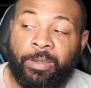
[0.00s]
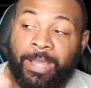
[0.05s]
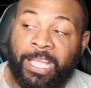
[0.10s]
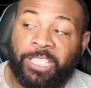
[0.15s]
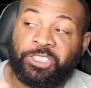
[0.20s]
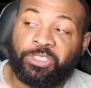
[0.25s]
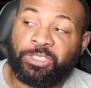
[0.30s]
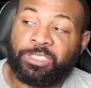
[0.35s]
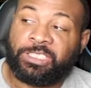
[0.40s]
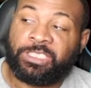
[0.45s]

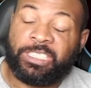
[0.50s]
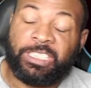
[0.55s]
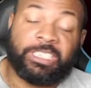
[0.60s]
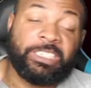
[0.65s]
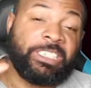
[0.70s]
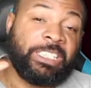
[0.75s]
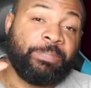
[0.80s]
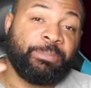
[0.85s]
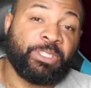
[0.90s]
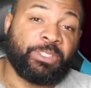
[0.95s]
as you can see, the
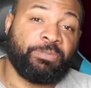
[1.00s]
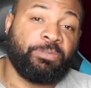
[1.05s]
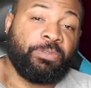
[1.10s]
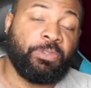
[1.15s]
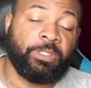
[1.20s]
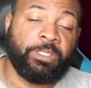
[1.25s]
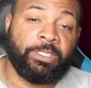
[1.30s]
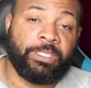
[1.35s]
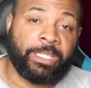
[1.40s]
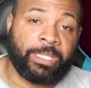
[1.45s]
team is
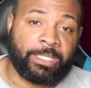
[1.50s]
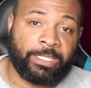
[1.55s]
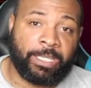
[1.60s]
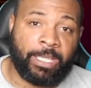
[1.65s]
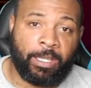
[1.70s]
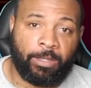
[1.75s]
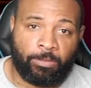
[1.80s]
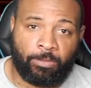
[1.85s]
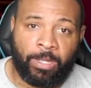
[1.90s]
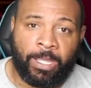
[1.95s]
fully decked
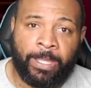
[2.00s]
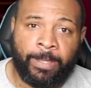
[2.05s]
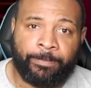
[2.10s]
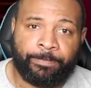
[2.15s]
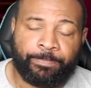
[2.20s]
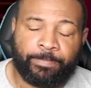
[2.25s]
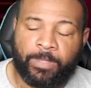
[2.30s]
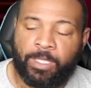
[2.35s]
out, right?